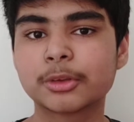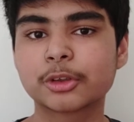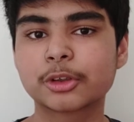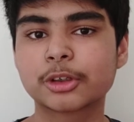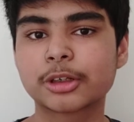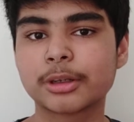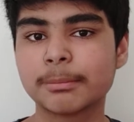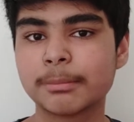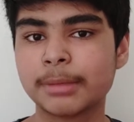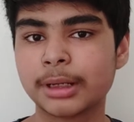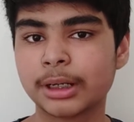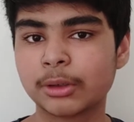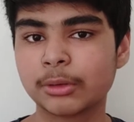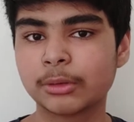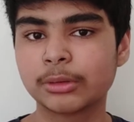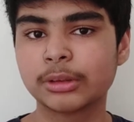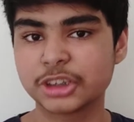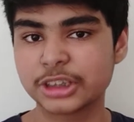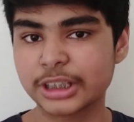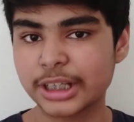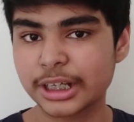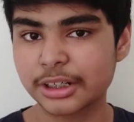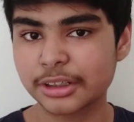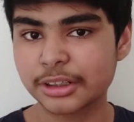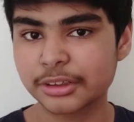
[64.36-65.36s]
more about
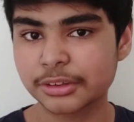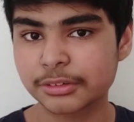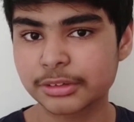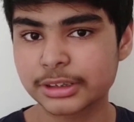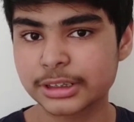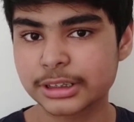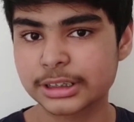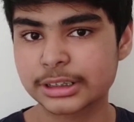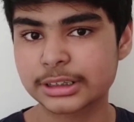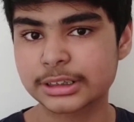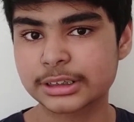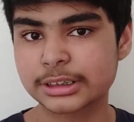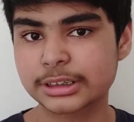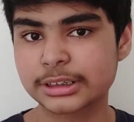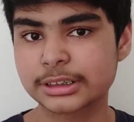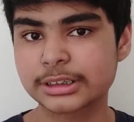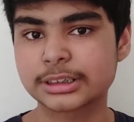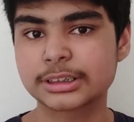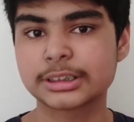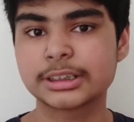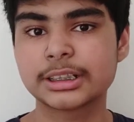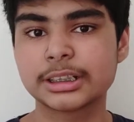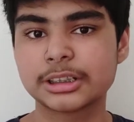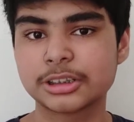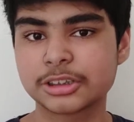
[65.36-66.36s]
shatter
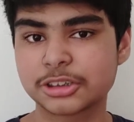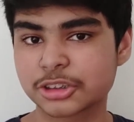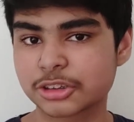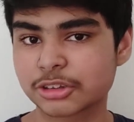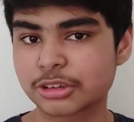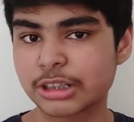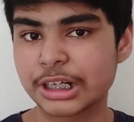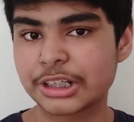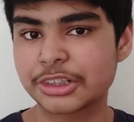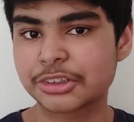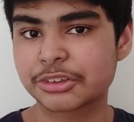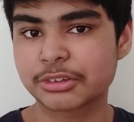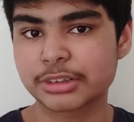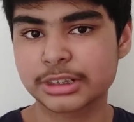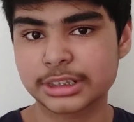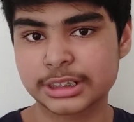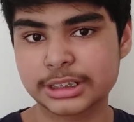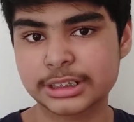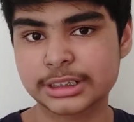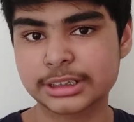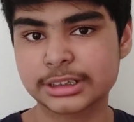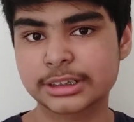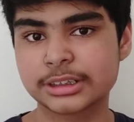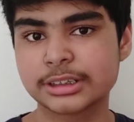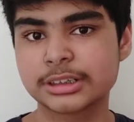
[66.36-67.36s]
resistance than scratch
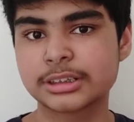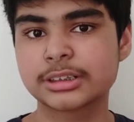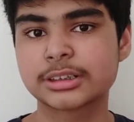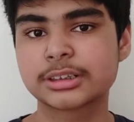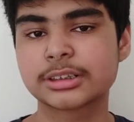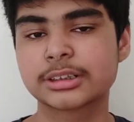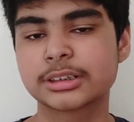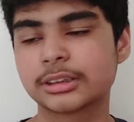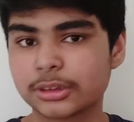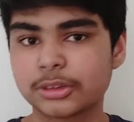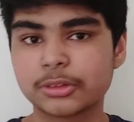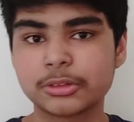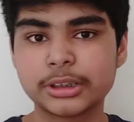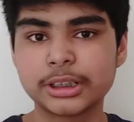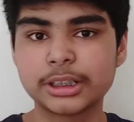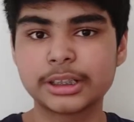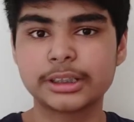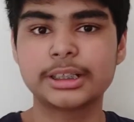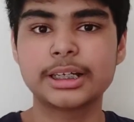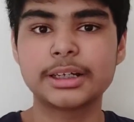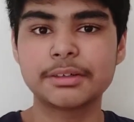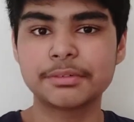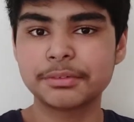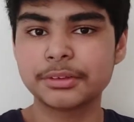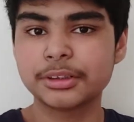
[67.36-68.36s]
resistance. So yeah,
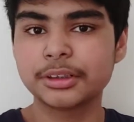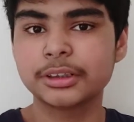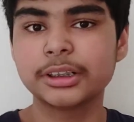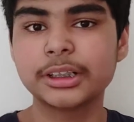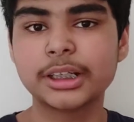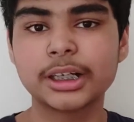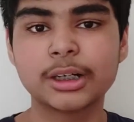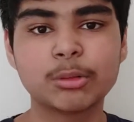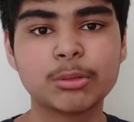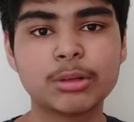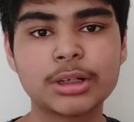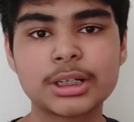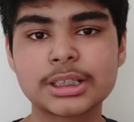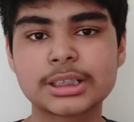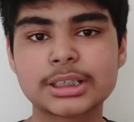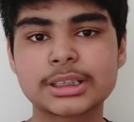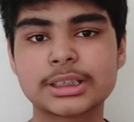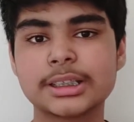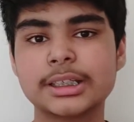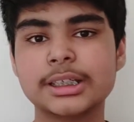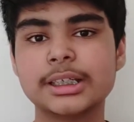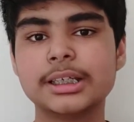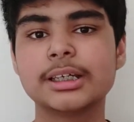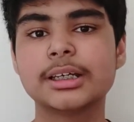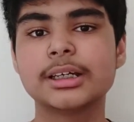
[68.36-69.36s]
definitely I want to
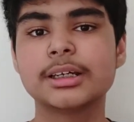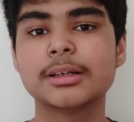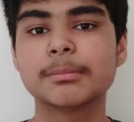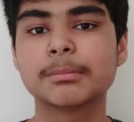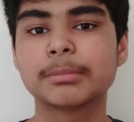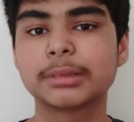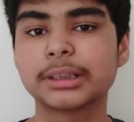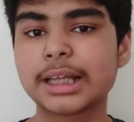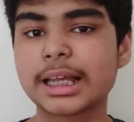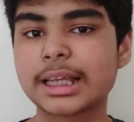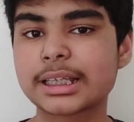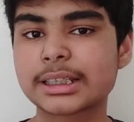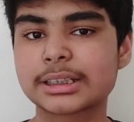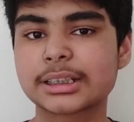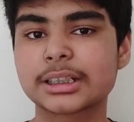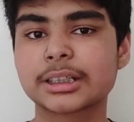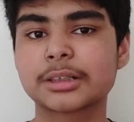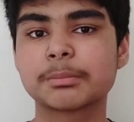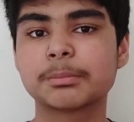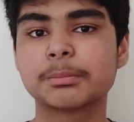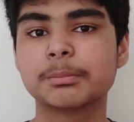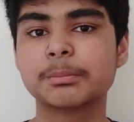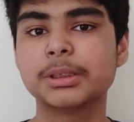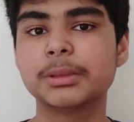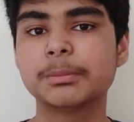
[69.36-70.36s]
see
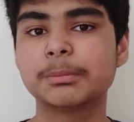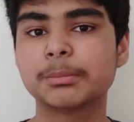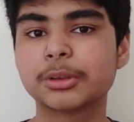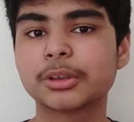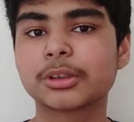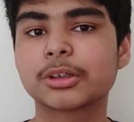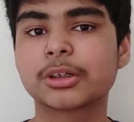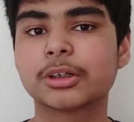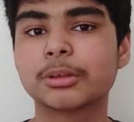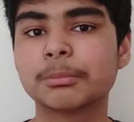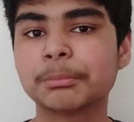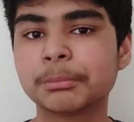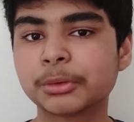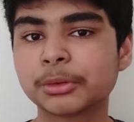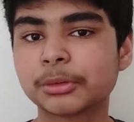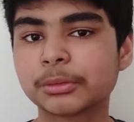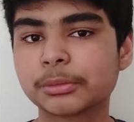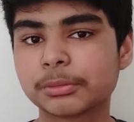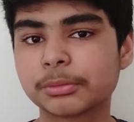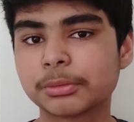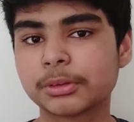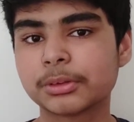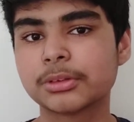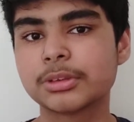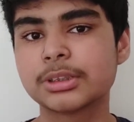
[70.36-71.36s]
plastic be put on more
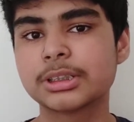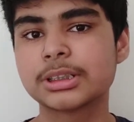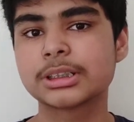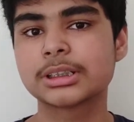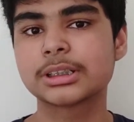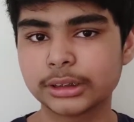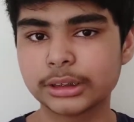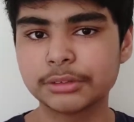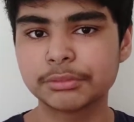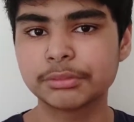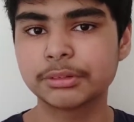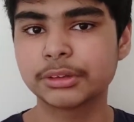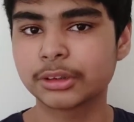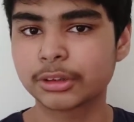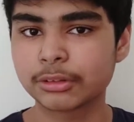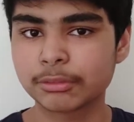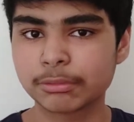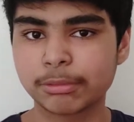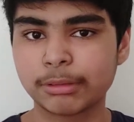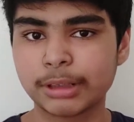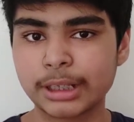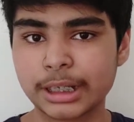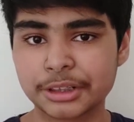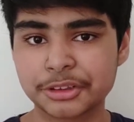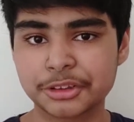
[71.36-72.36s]
phones. Even on
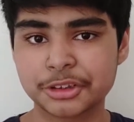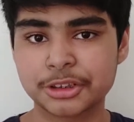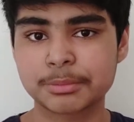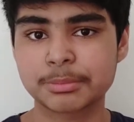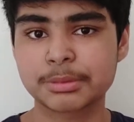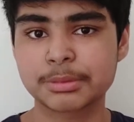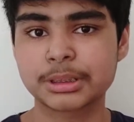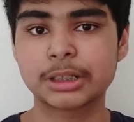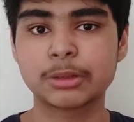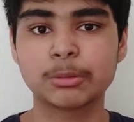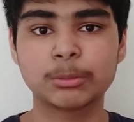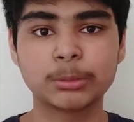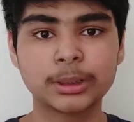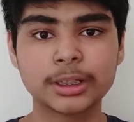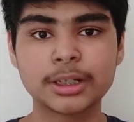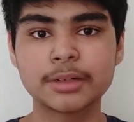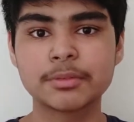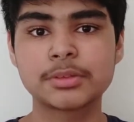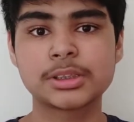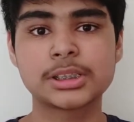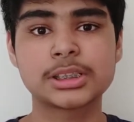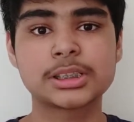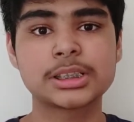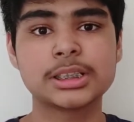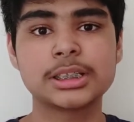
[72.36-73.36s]
flagships, I would
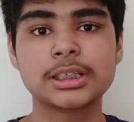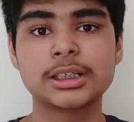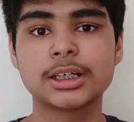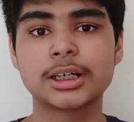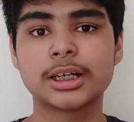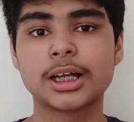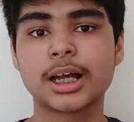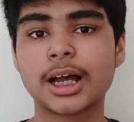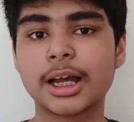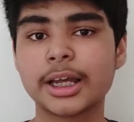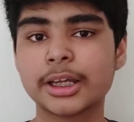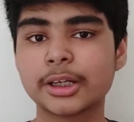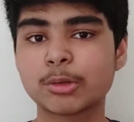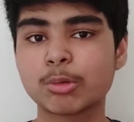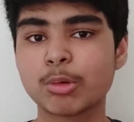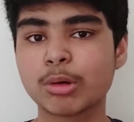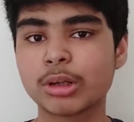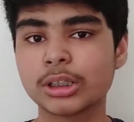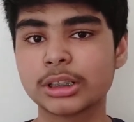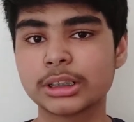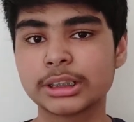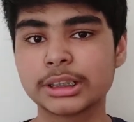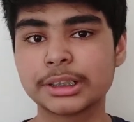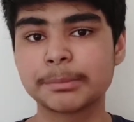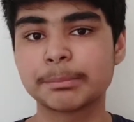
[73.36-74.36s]
love to see a high
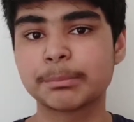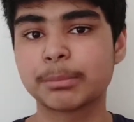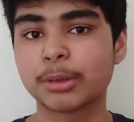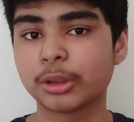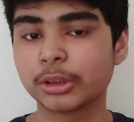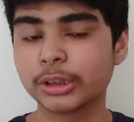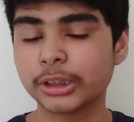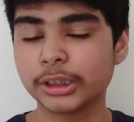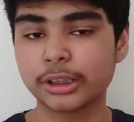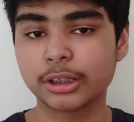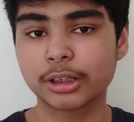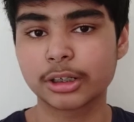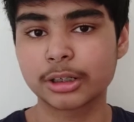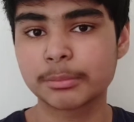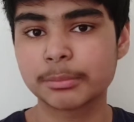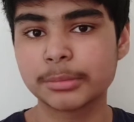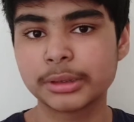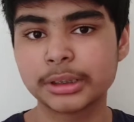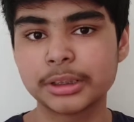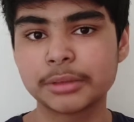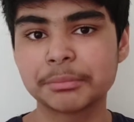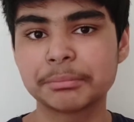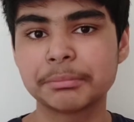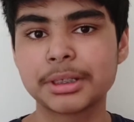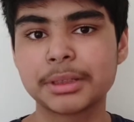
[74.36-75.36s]
quality
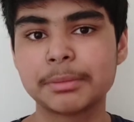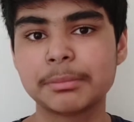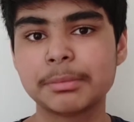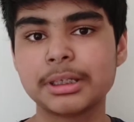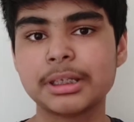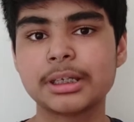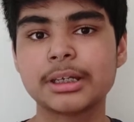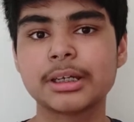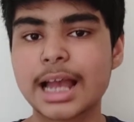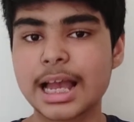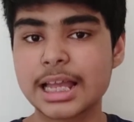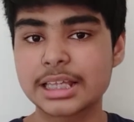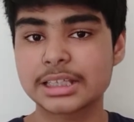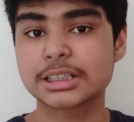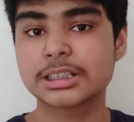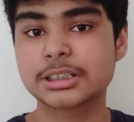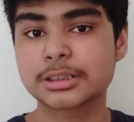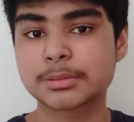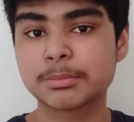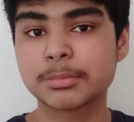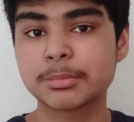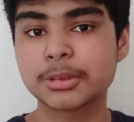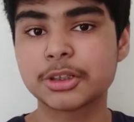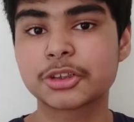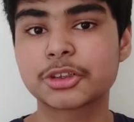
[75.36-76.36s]
polycarbonate maybe, as
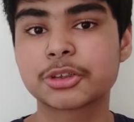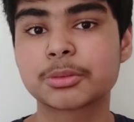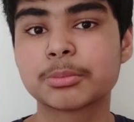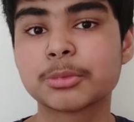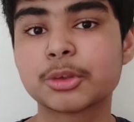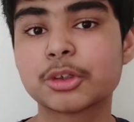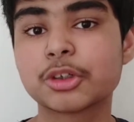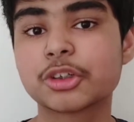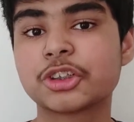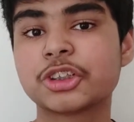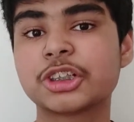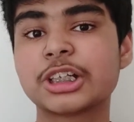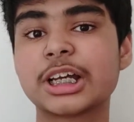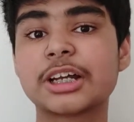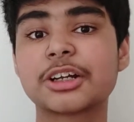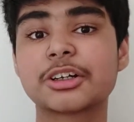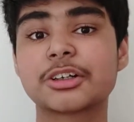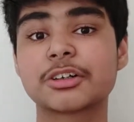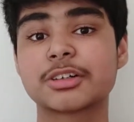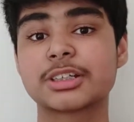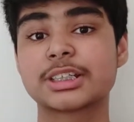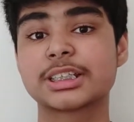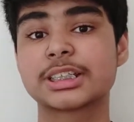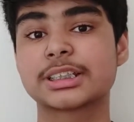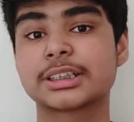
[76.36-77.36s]
it's much more shatter
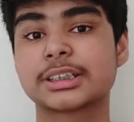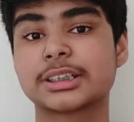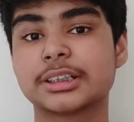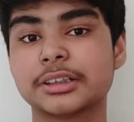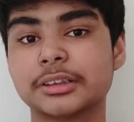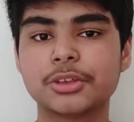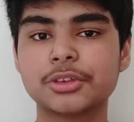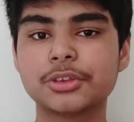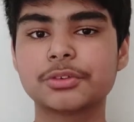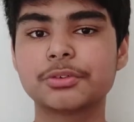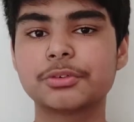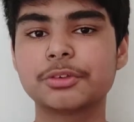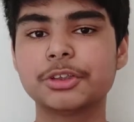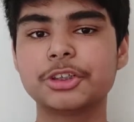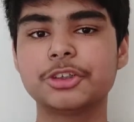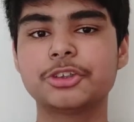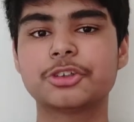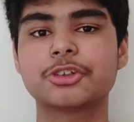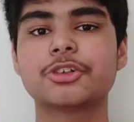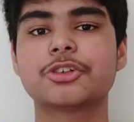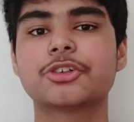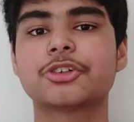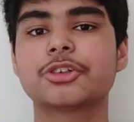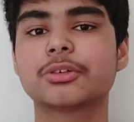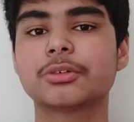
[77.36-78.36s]
resistant. Other
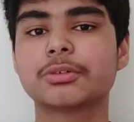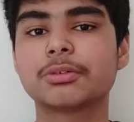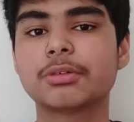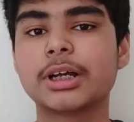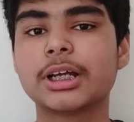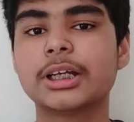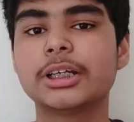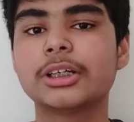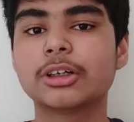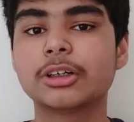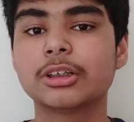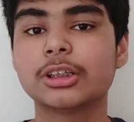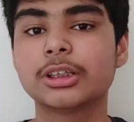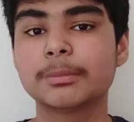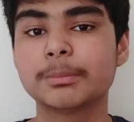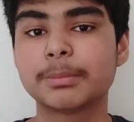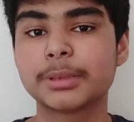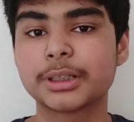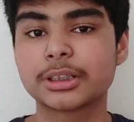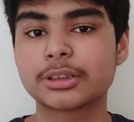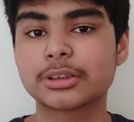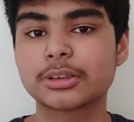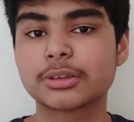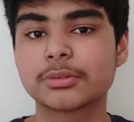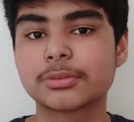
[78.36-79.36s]
features you'll find on the
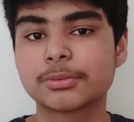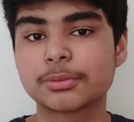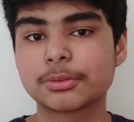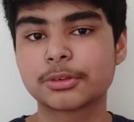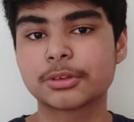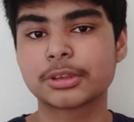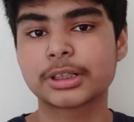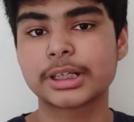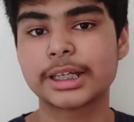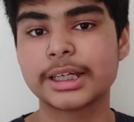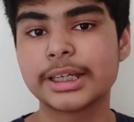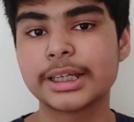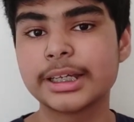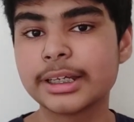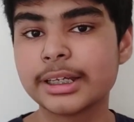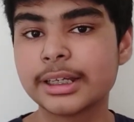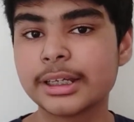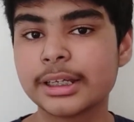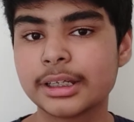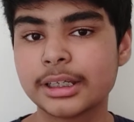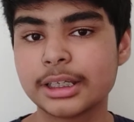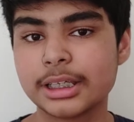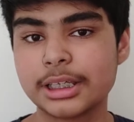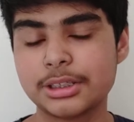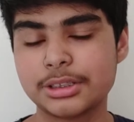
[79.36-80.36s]
Pixel 4a
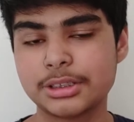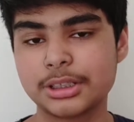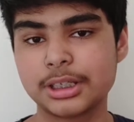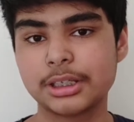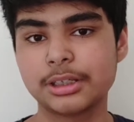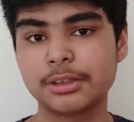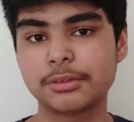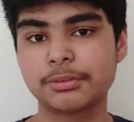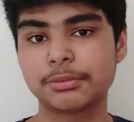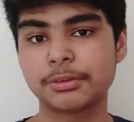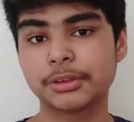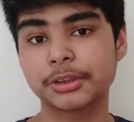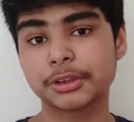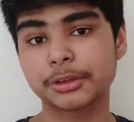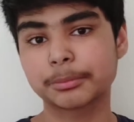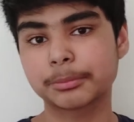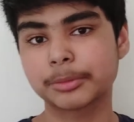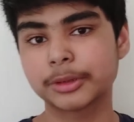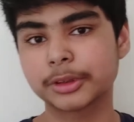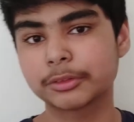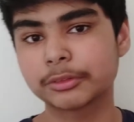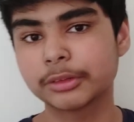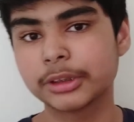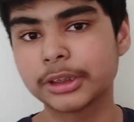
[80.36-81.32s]
is a fingerprint